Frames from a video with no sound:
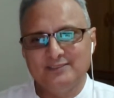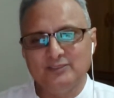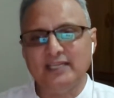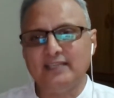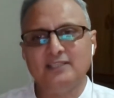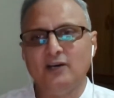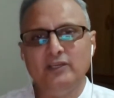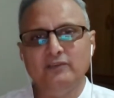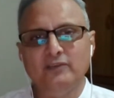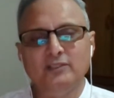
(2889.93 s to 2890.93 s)
So that is how
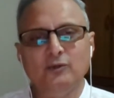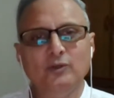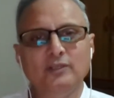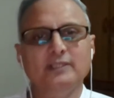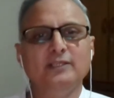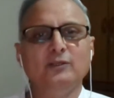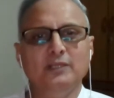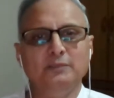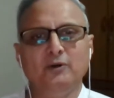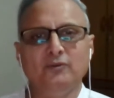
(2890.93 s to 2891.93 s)
even the whole
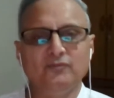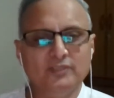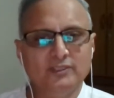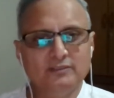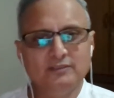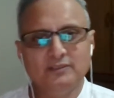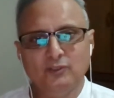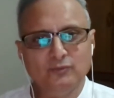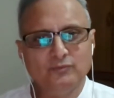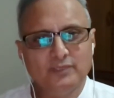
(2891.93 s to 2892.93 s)
curriculum of the, you
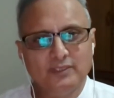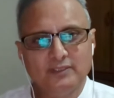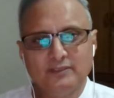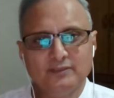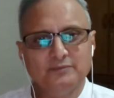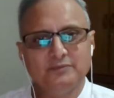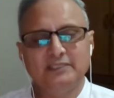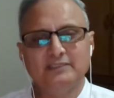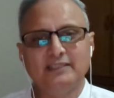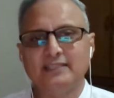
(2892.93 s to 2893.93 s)
know, uh,
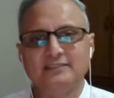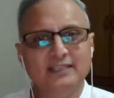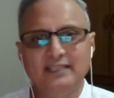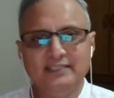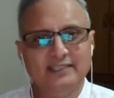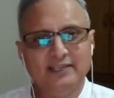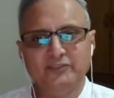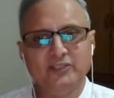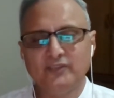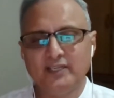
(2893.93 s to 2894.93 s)
internationally,
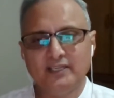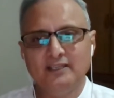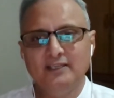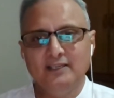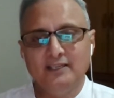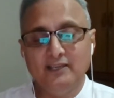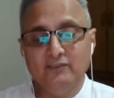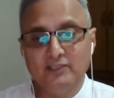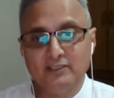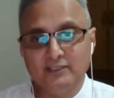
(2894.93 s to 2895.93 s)
everywhere,
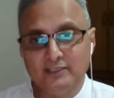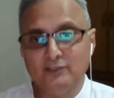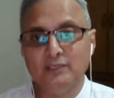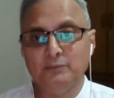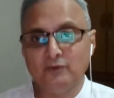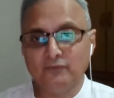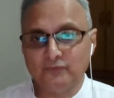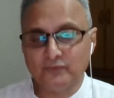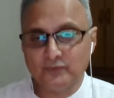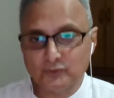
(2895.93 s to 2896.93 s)
even the curriculum of
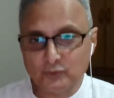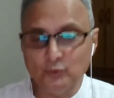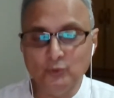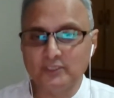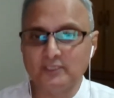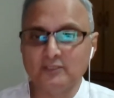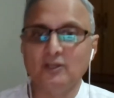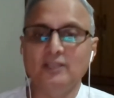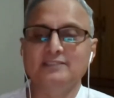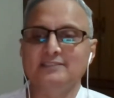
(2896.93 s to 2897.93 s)
schools and
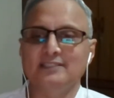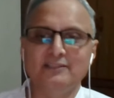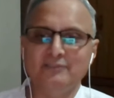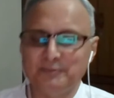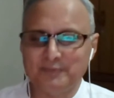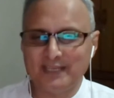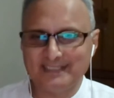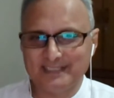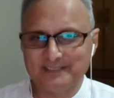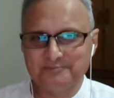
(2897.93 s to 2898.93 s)
colleges are developed
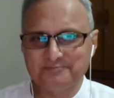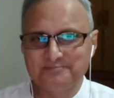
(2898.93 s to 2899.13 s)
like that